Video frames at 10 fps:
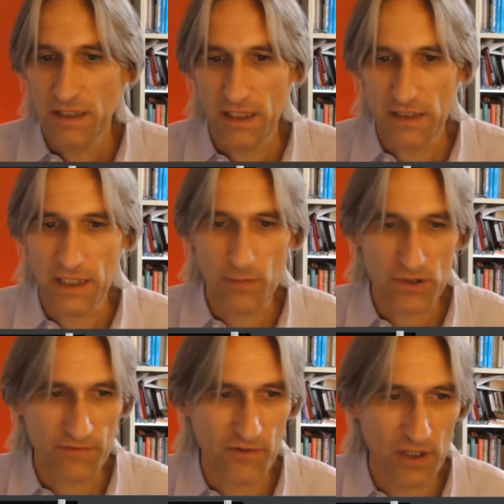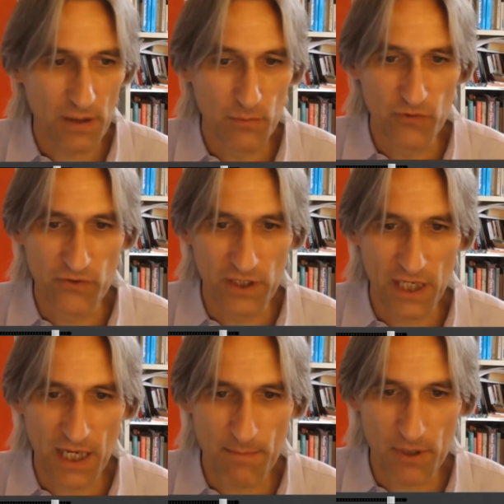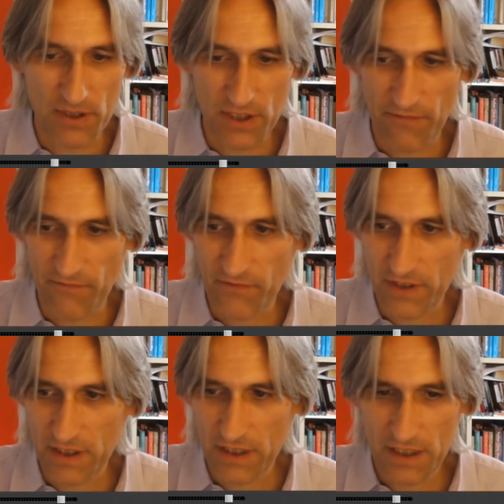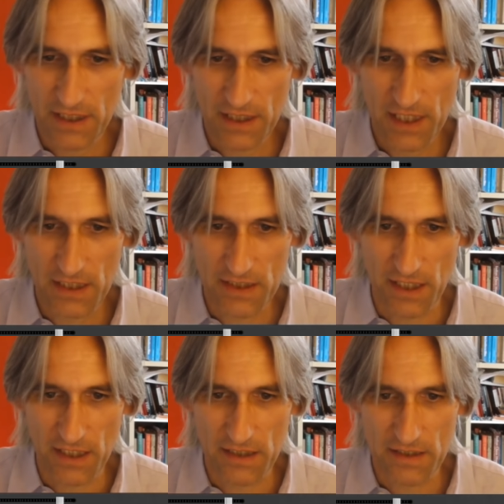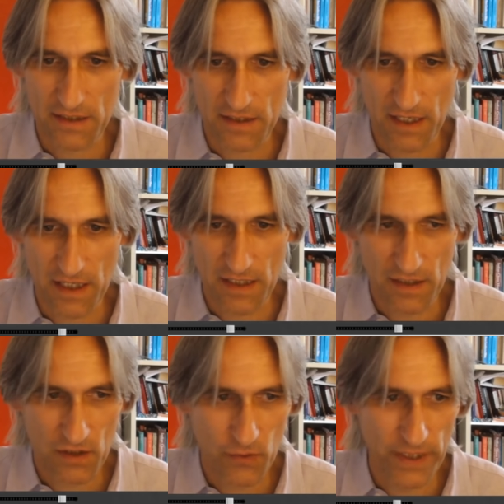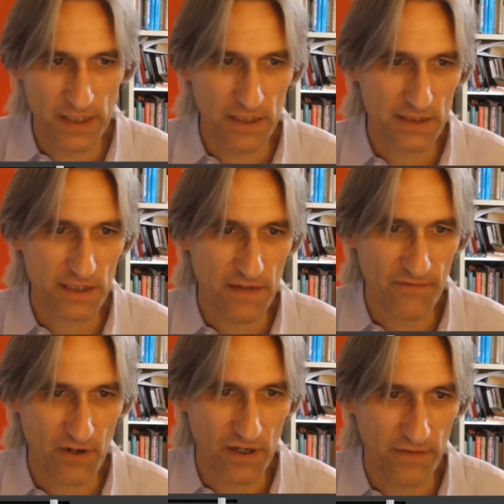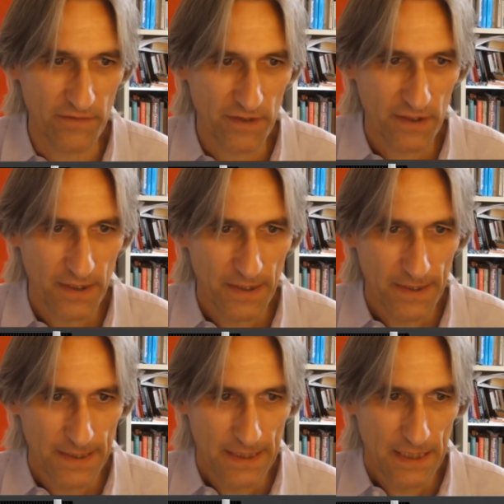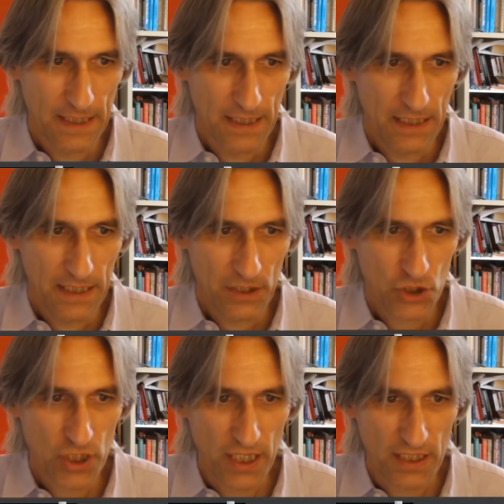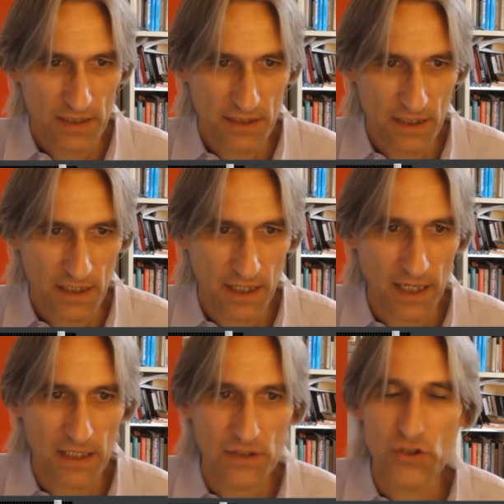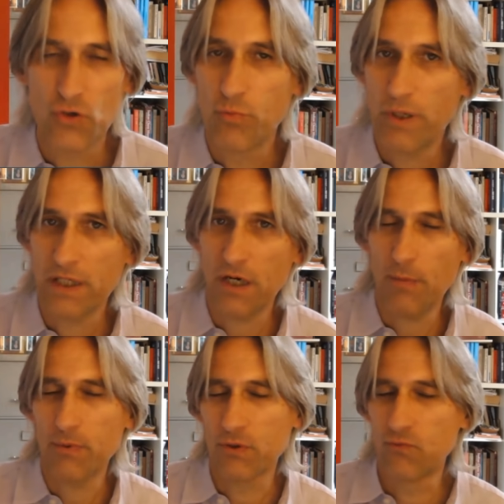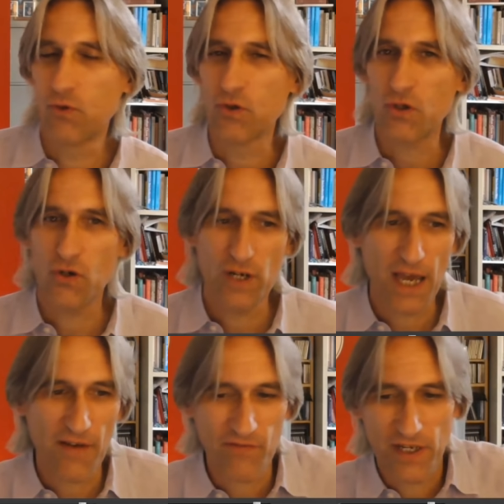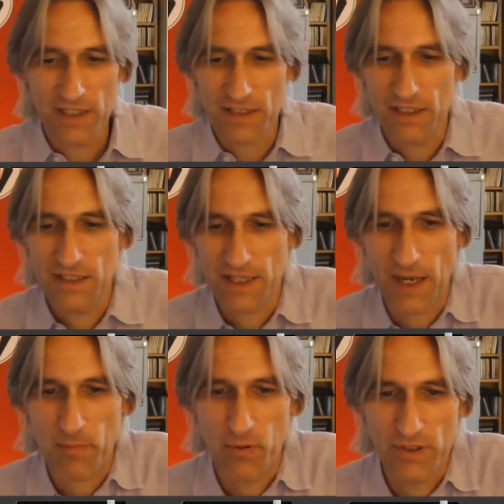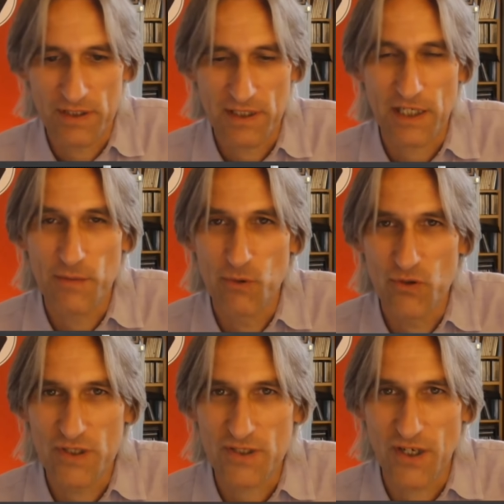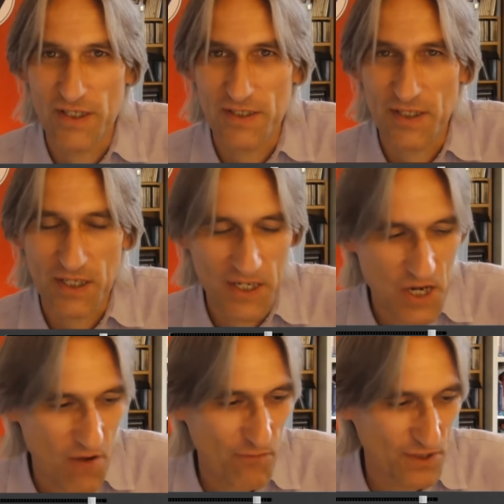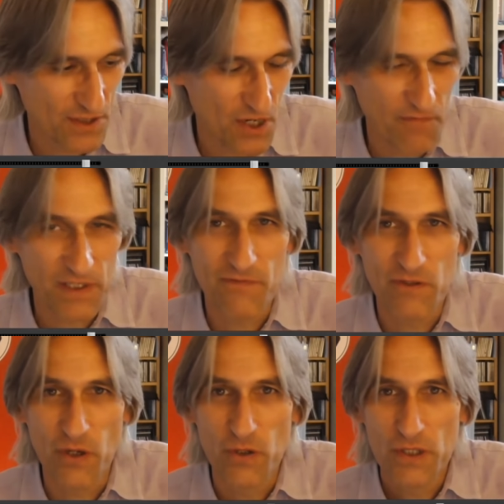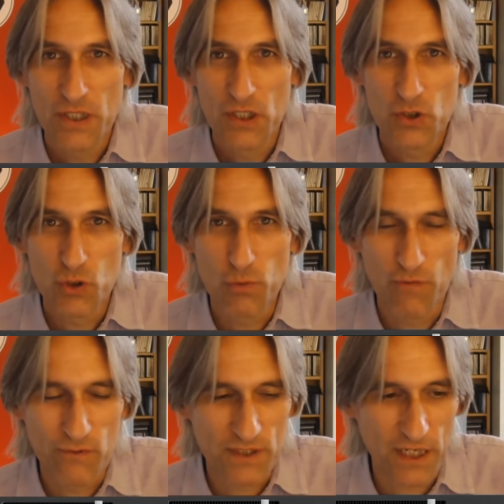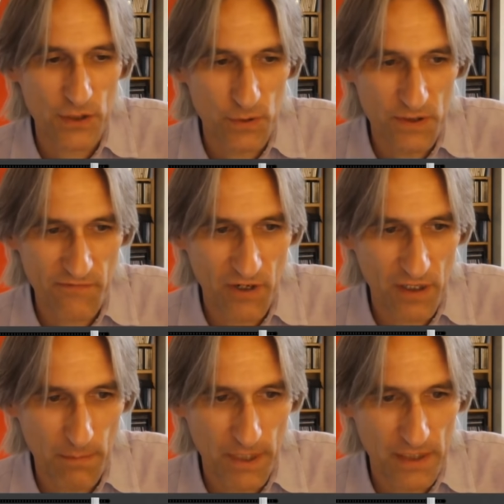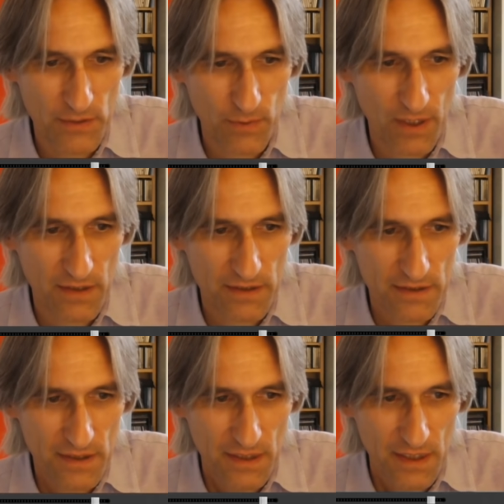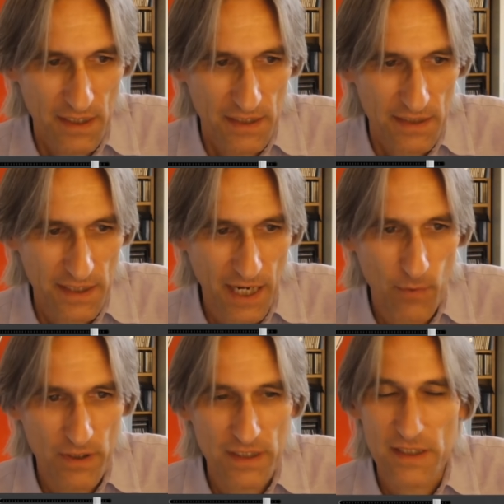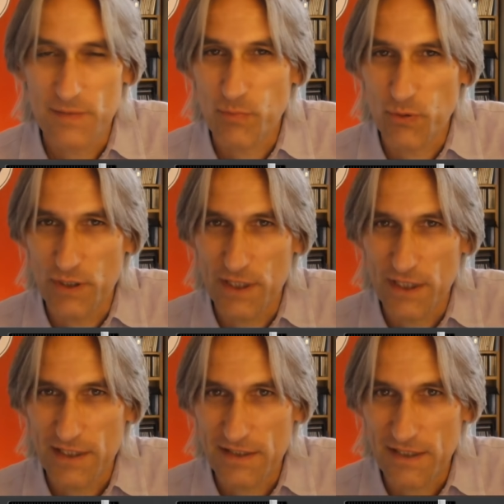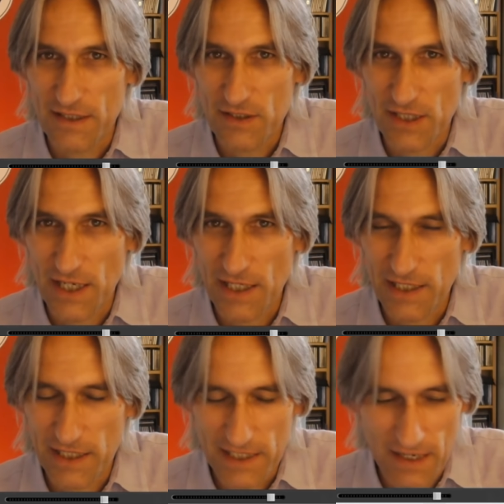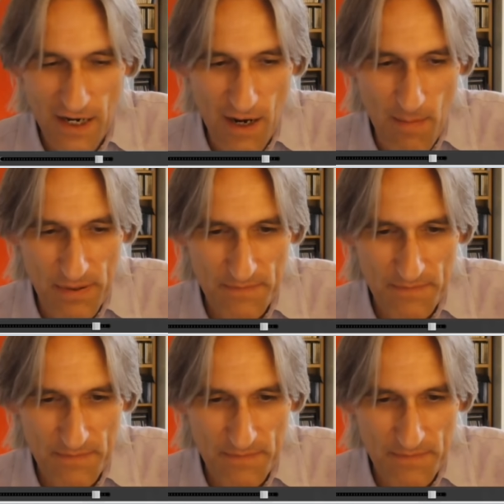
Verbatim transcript: and that was the final move of the game because if king takes then queen c5 checks and you pick up the rook on f8 and at that point Nakamura decided that enough was enough even though Dubov was down to his final minutes. well that one is pretty easy to clean up